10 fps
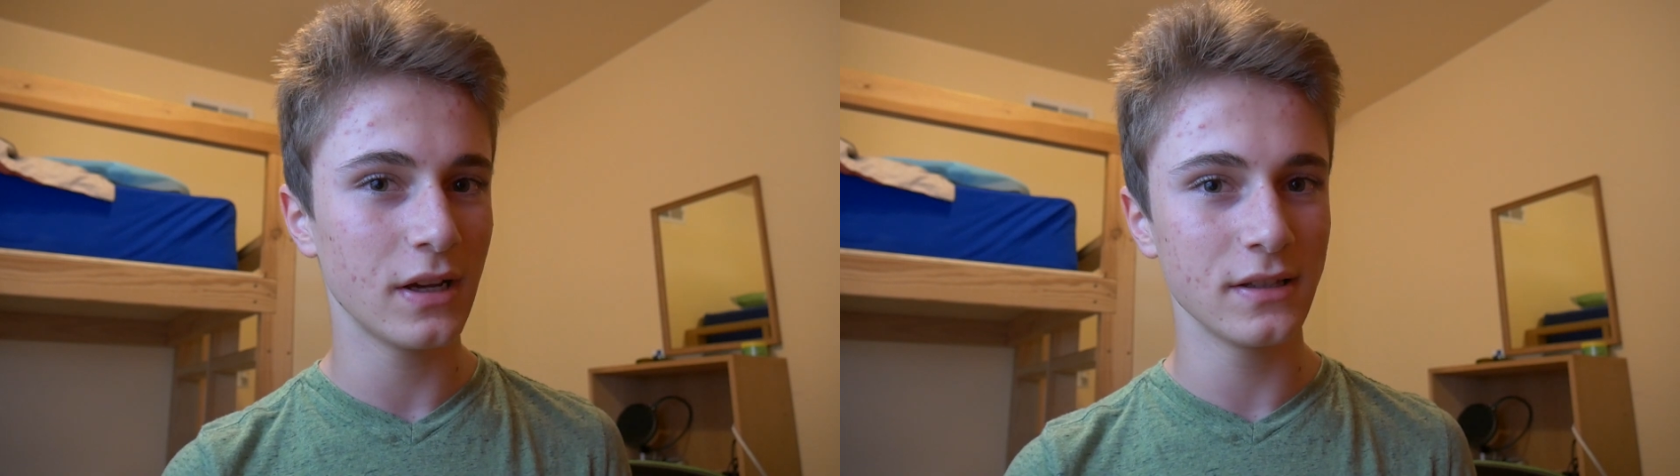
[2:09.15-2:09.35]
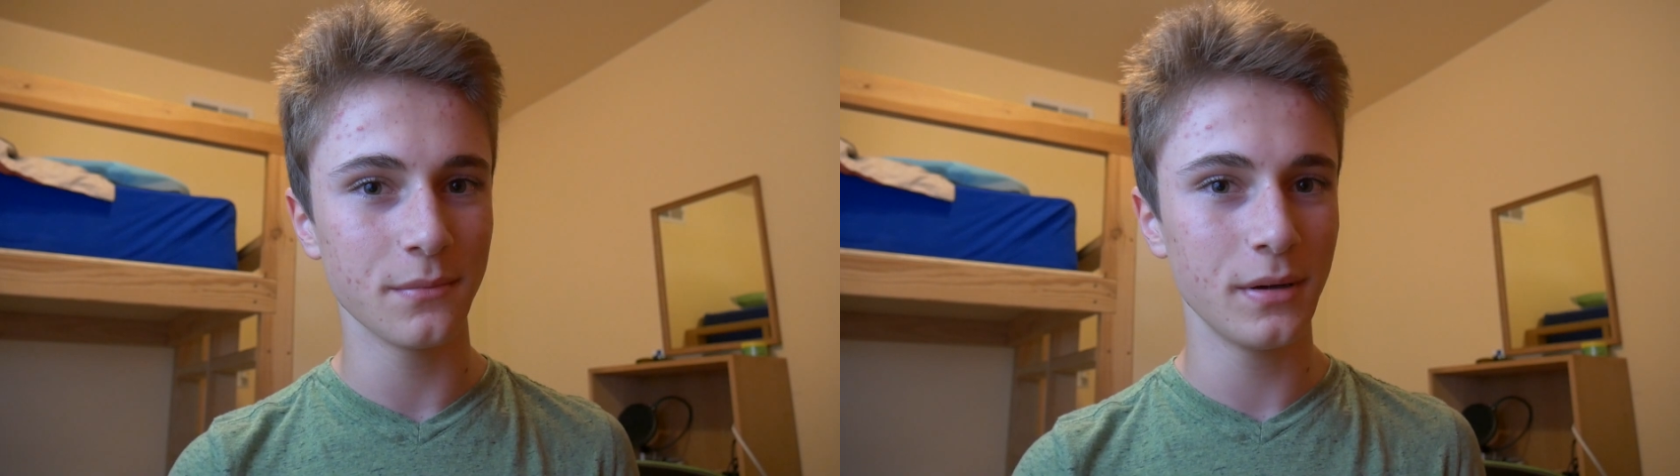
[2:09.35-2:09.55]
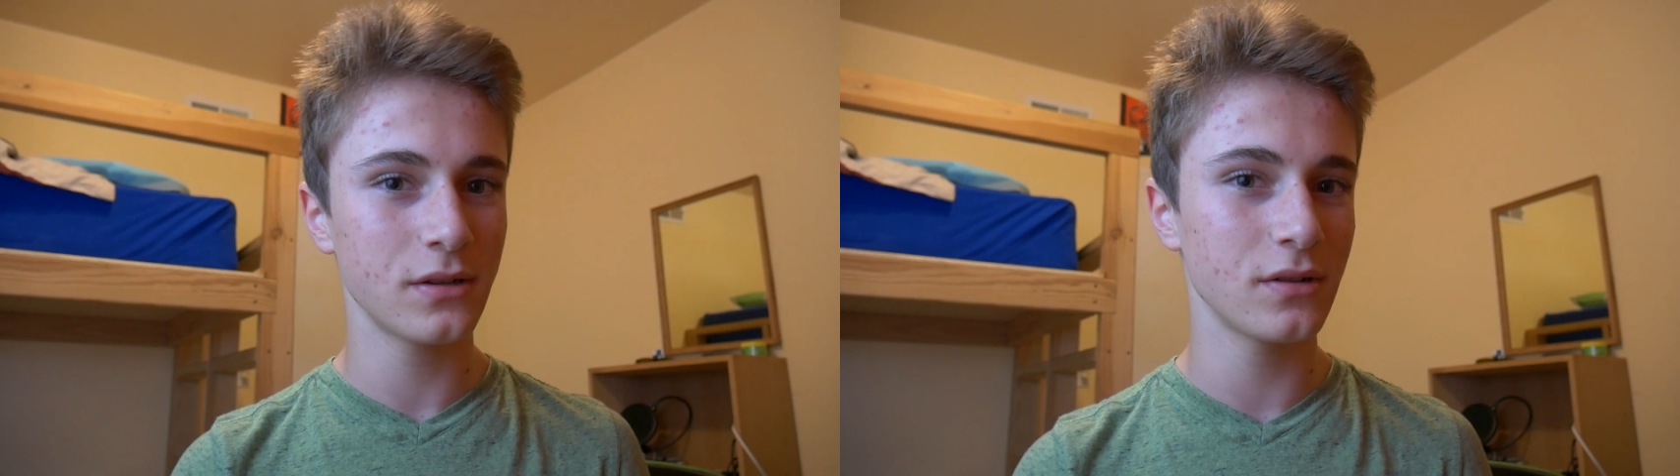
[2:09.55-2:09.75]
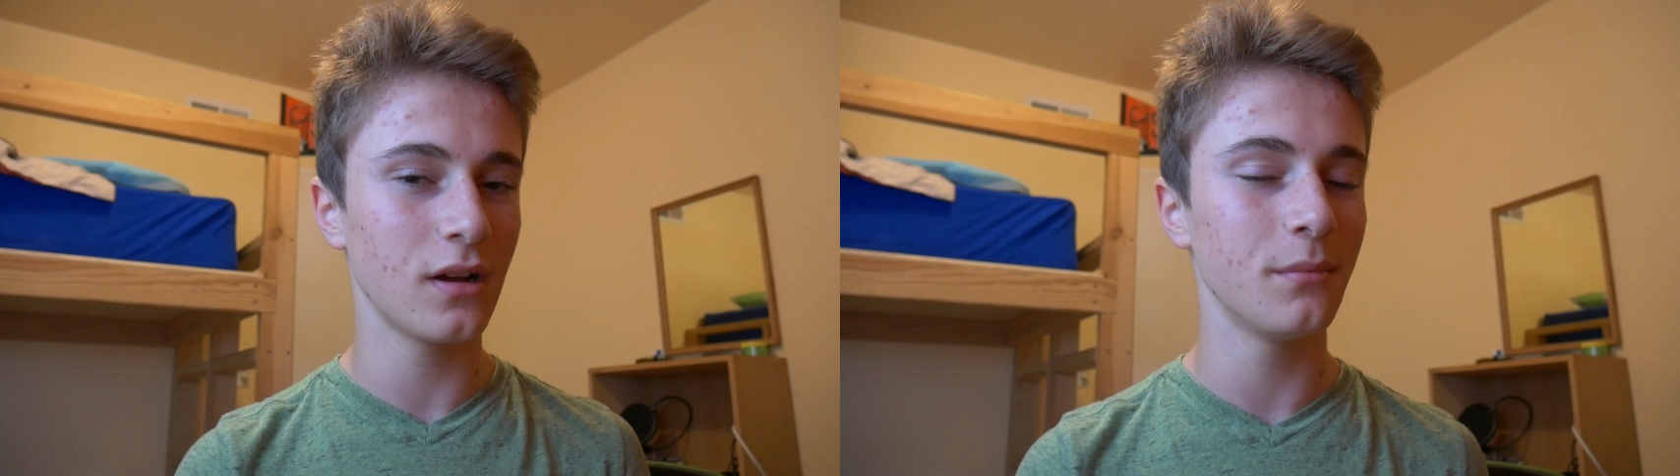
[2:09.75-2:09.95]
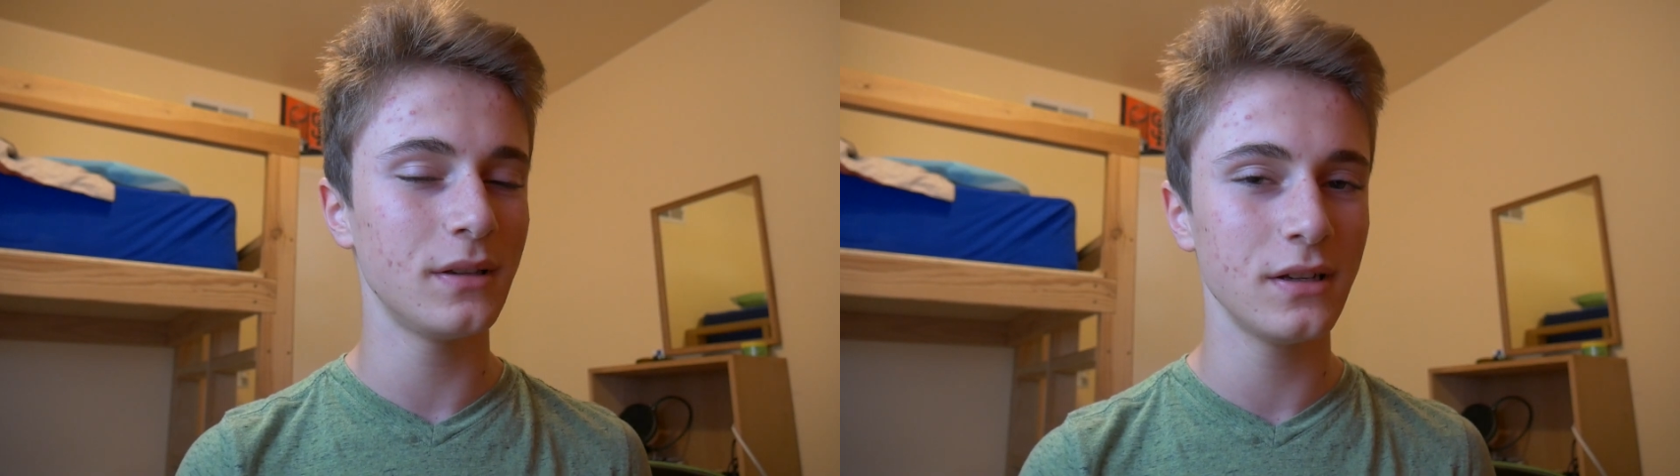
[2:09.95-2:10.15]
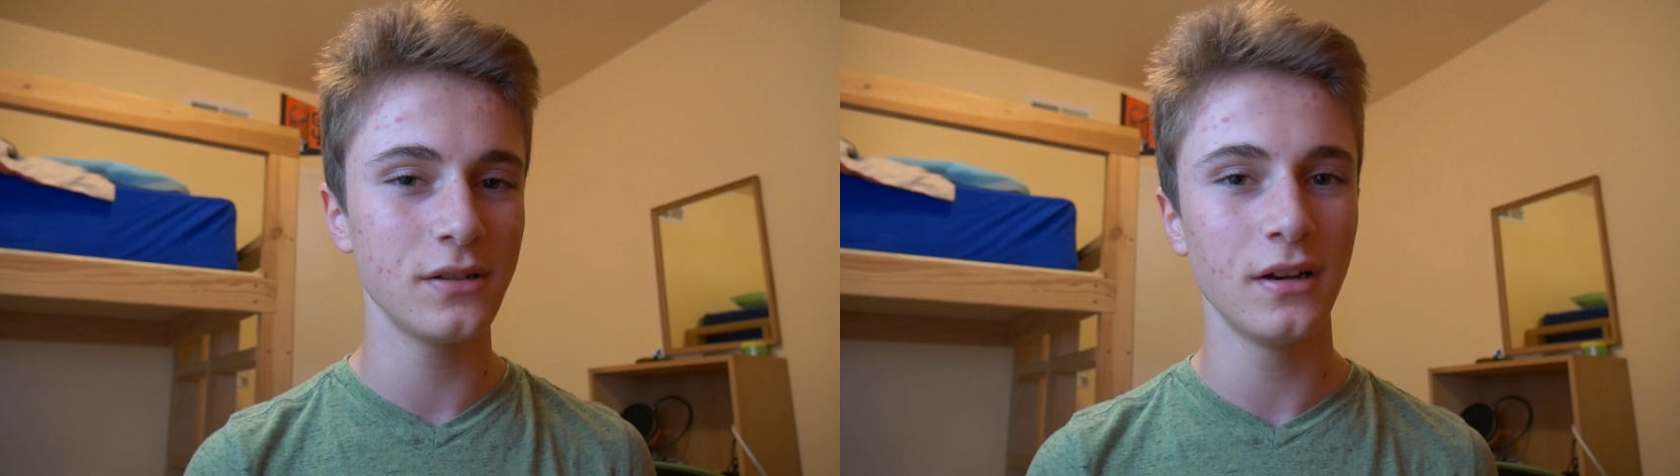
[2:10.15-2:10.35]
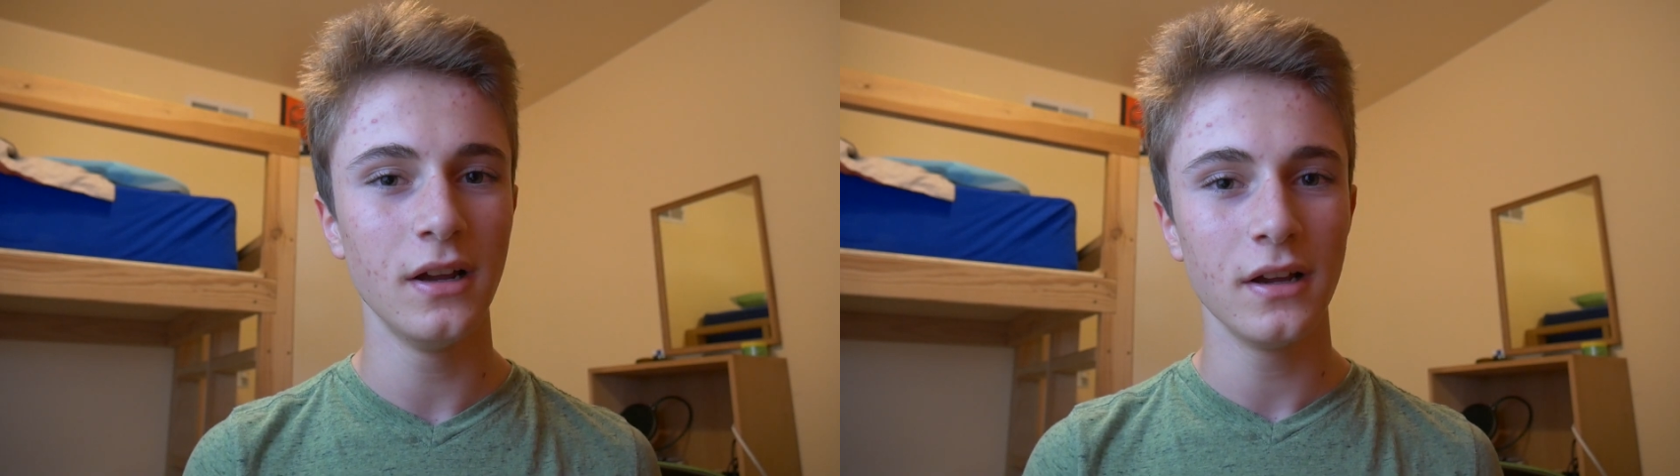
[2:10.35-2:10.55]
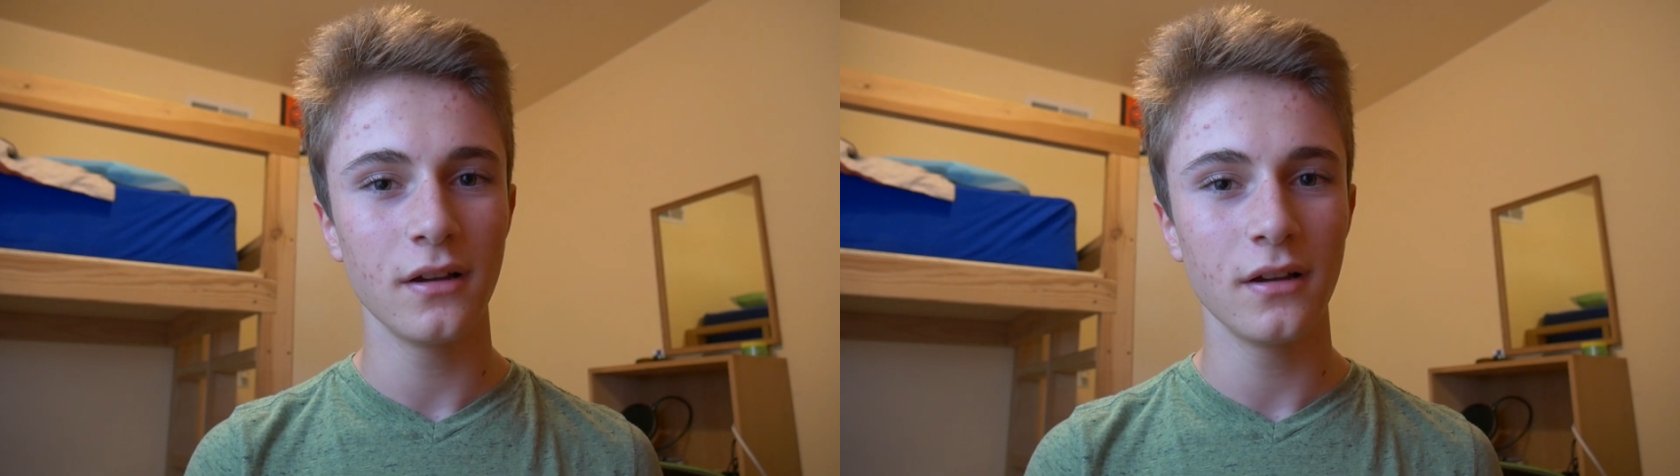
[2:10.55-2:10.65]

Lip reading: It's a picture competition.